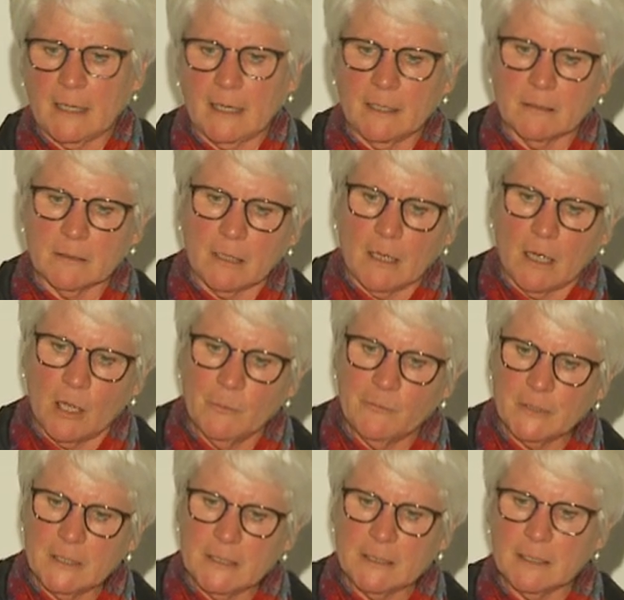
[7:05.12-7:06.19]
and
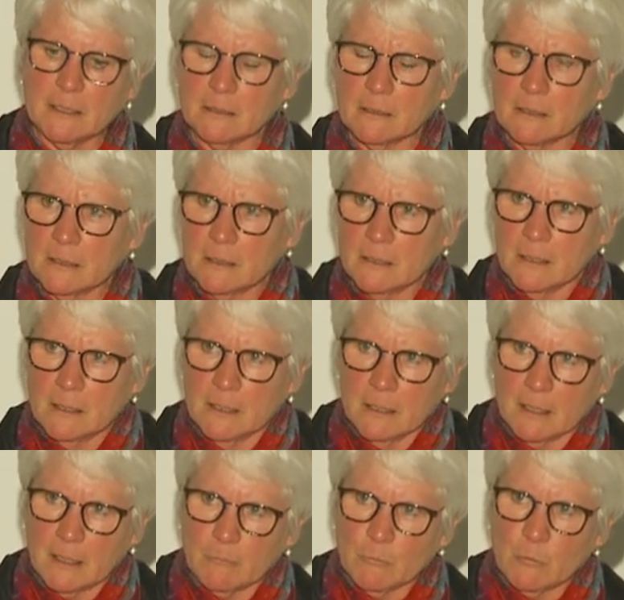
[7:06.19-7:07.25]
hopefully then
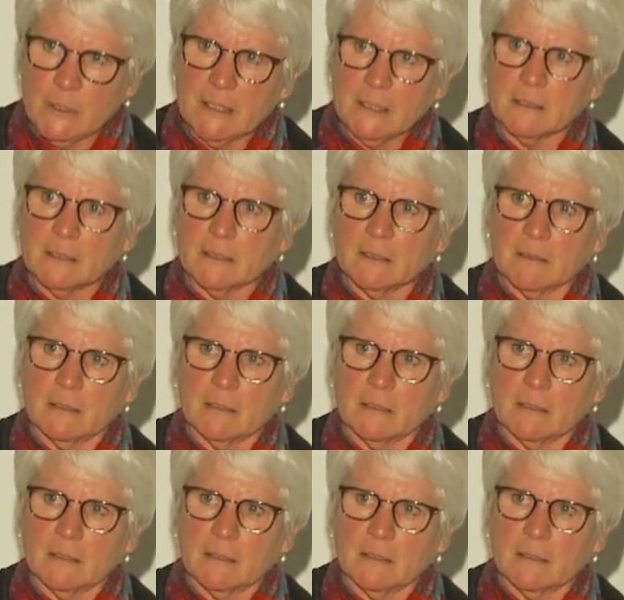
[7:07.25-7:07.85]
with a